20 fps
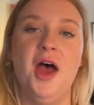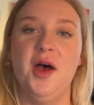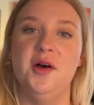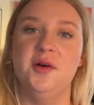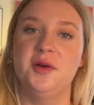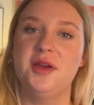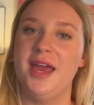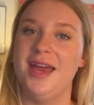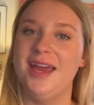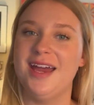
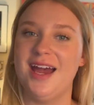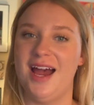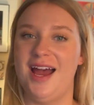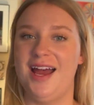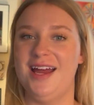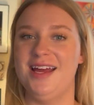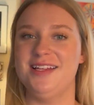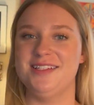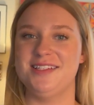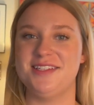Okay
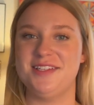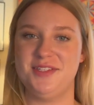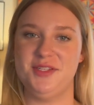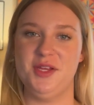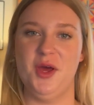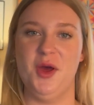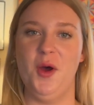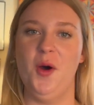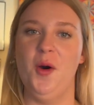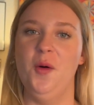guys,
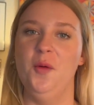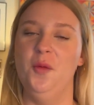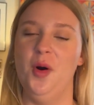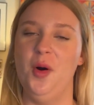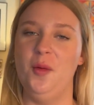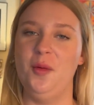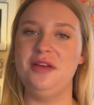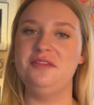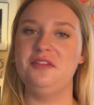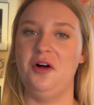so what
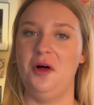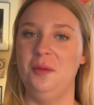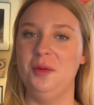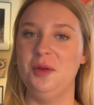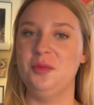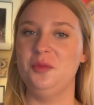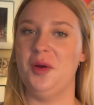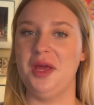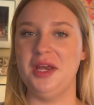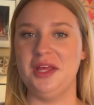we've all
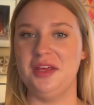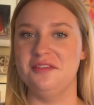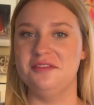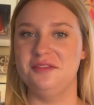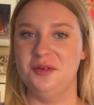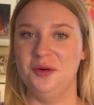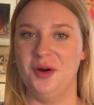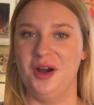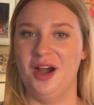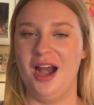been waiting
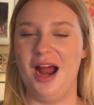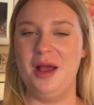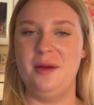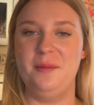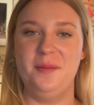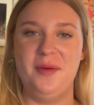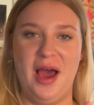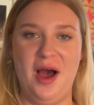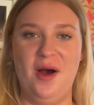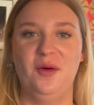for,
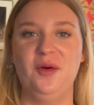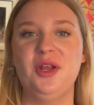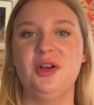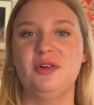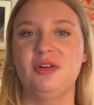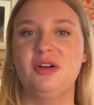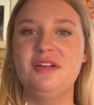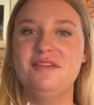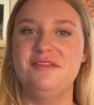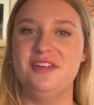I'm now gonna
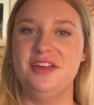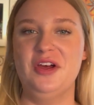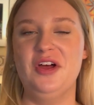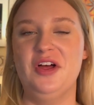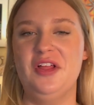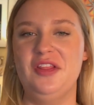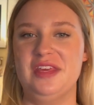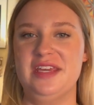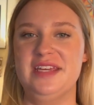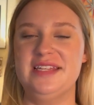
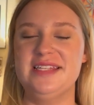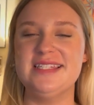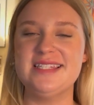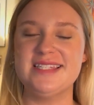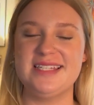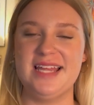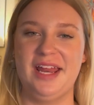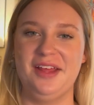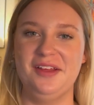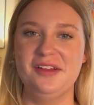reveal the
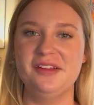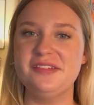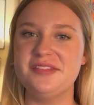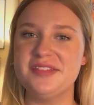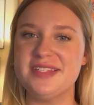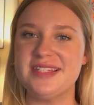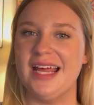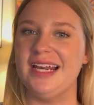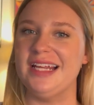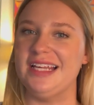incentives
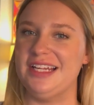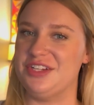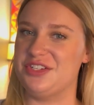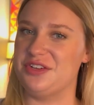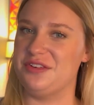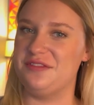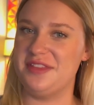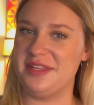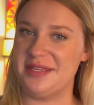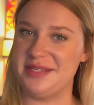that each
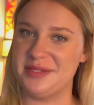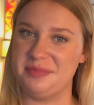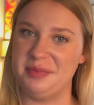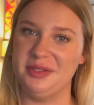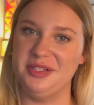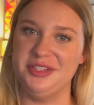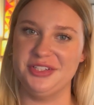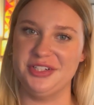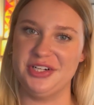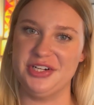of these
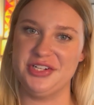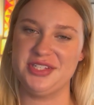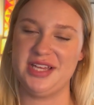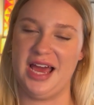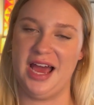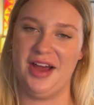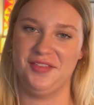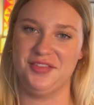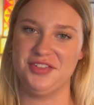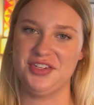builders
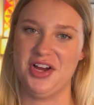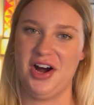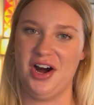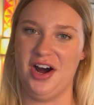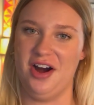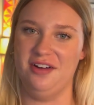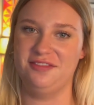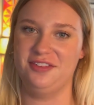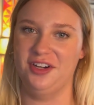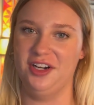have to
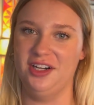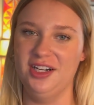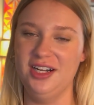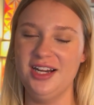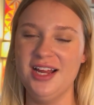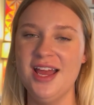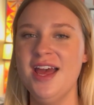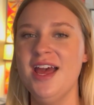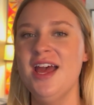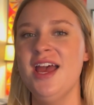offer
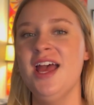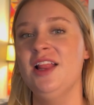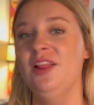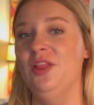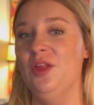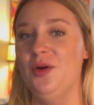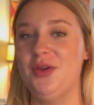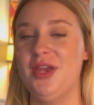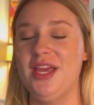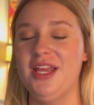
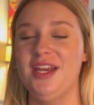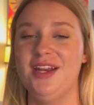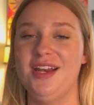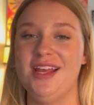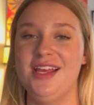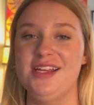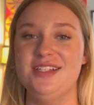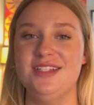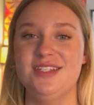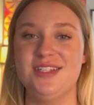located
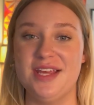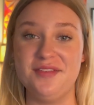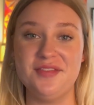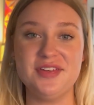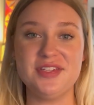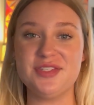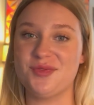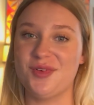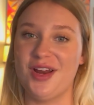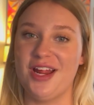in
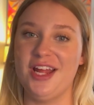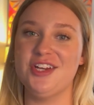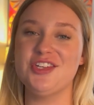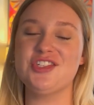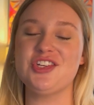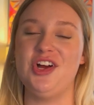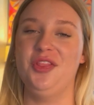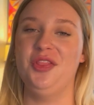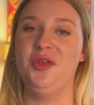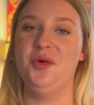Davis Ranch
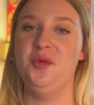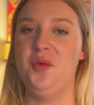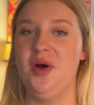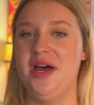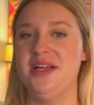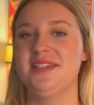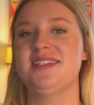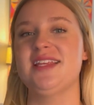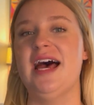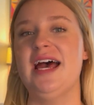on the
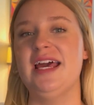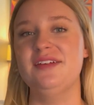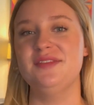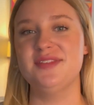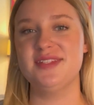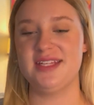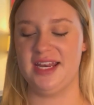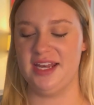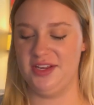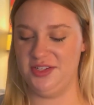west side of
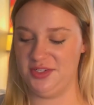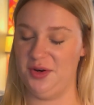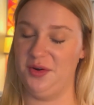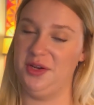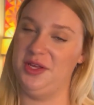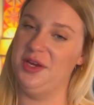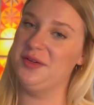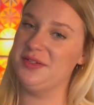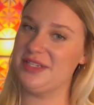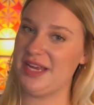San
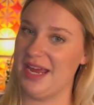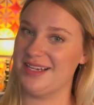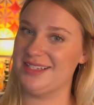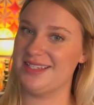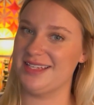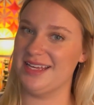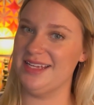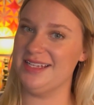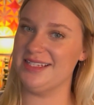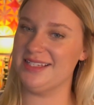Antonio,
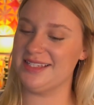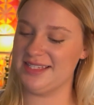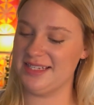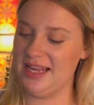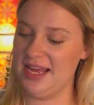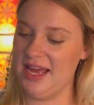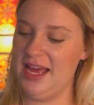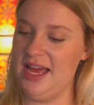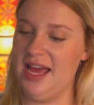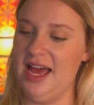Texas.
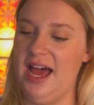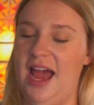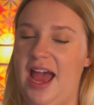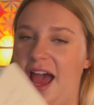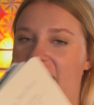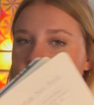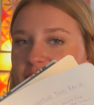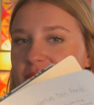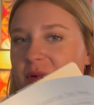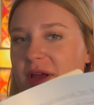I
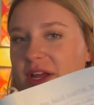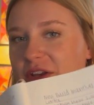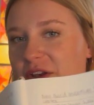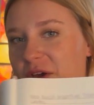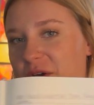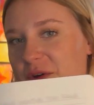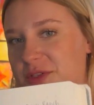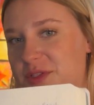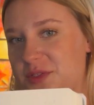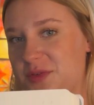have my
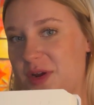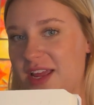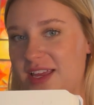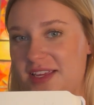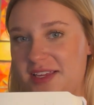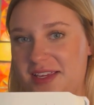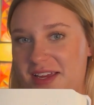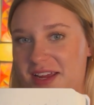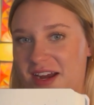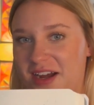notes right
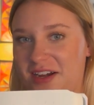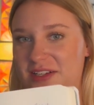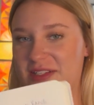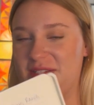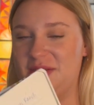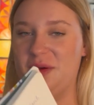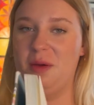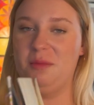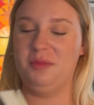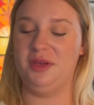here,
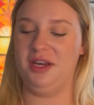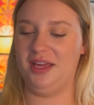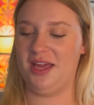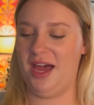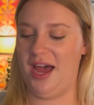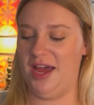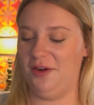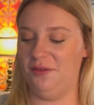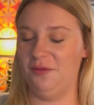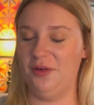so I'm gonna
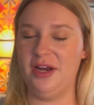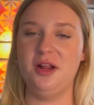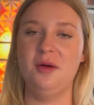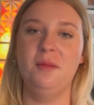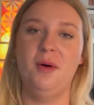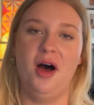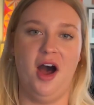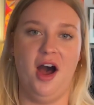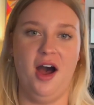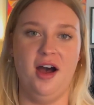kind of read them
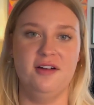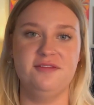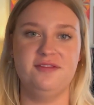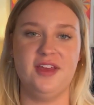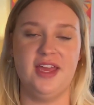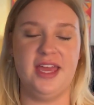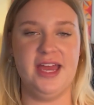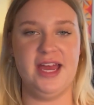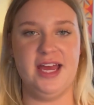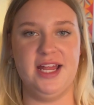off.
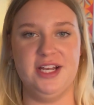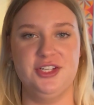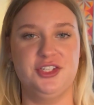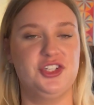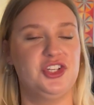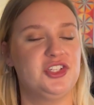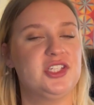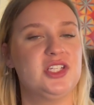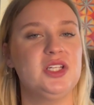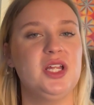And
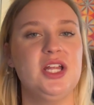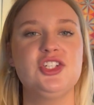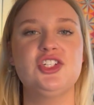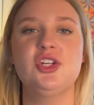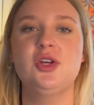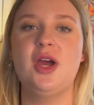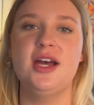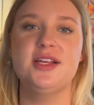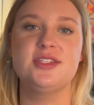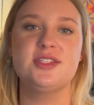just to let you
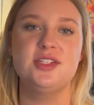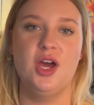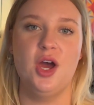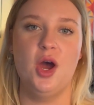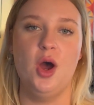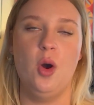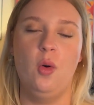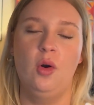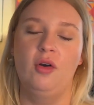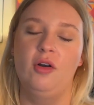guys
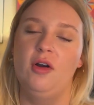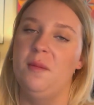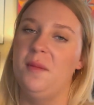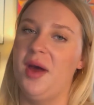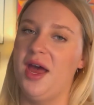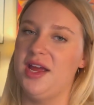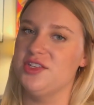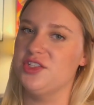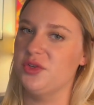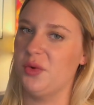know, or
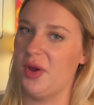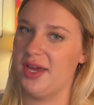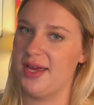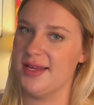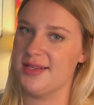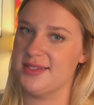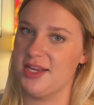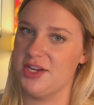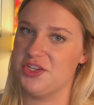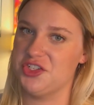remind you, I
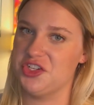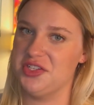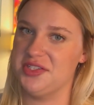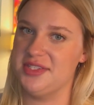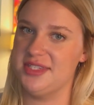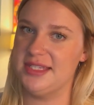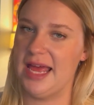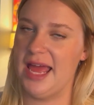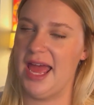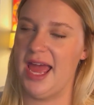guess I should
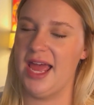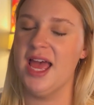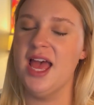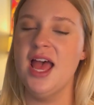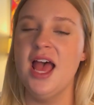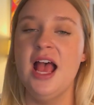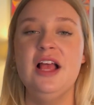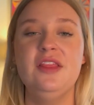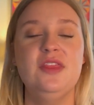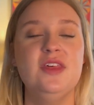say,
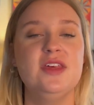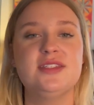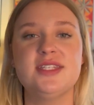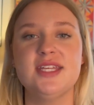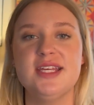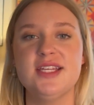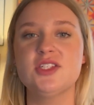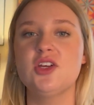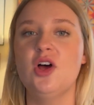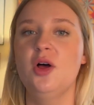this
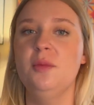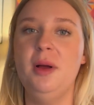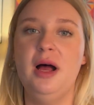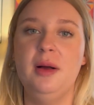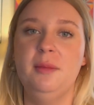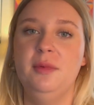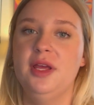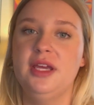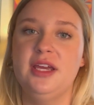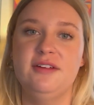is all
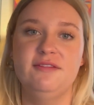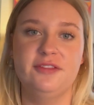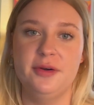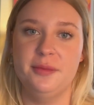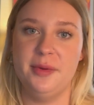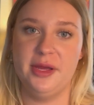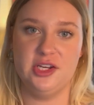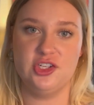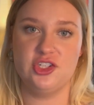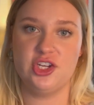public
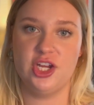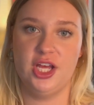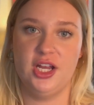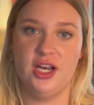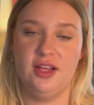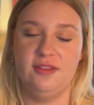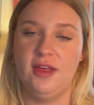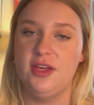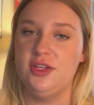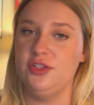information
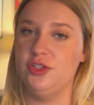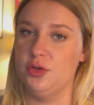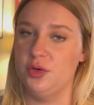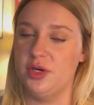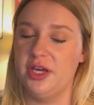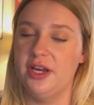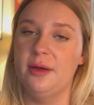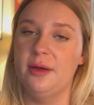that you can